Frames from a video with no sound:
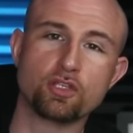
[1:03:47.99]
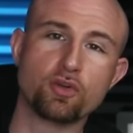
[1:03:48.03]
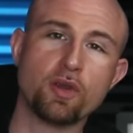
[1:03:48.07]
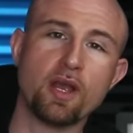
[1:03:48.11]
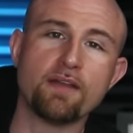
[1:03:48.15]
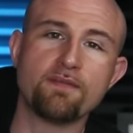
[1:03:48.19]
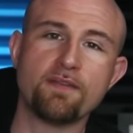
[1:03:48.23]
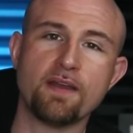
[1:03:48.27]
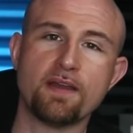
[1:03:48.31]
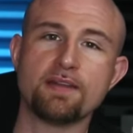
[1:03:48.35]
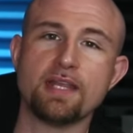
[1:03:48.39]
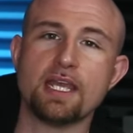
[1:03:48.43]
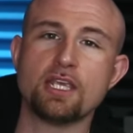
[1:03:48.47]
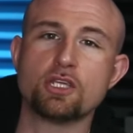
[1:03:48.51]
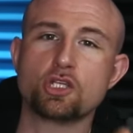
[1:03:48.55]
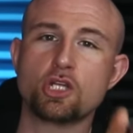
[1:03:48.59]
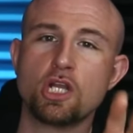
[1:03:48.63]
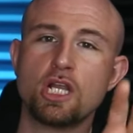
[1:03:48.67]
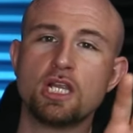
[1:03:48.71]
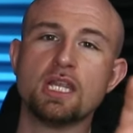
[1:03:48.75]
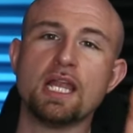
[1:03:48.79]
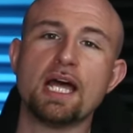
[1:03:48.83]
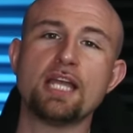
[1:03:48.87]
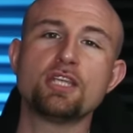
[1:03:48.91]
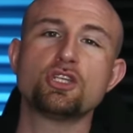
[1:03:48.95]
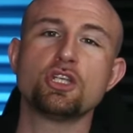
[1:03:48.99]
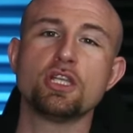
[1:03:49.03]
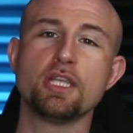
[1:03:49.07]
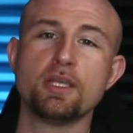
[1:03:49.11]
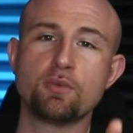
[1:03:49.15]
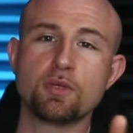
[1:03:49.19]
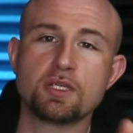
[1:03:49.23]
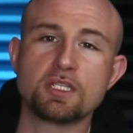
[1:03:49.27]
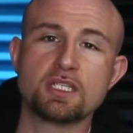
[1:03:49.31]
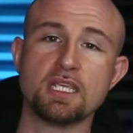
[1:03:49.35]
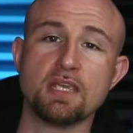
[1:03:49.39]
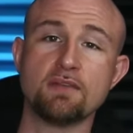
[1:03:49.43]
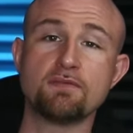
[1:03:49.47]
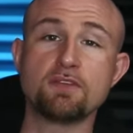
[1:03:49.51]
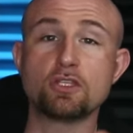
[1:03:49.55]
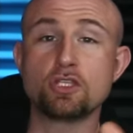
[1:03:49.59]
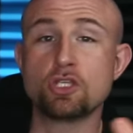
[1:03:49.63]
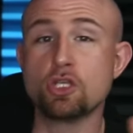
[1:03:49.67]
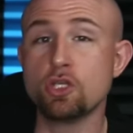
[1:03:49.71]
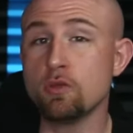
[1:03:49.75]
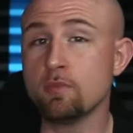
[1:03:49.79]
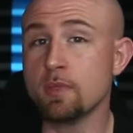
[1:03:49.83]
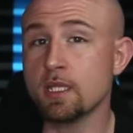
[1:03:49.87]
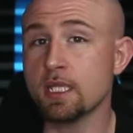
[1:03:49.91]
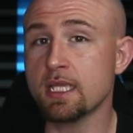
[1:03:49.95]
Tron Foundation allegedly received
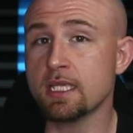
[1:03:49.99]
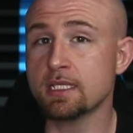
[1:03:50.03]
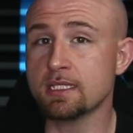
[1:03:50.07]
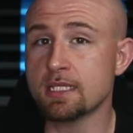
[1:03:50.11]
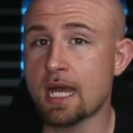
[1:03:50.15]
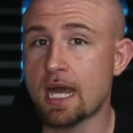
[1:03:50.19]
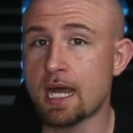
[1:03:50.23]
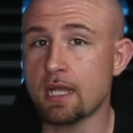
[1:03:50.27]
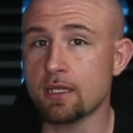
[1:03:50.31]
$2 million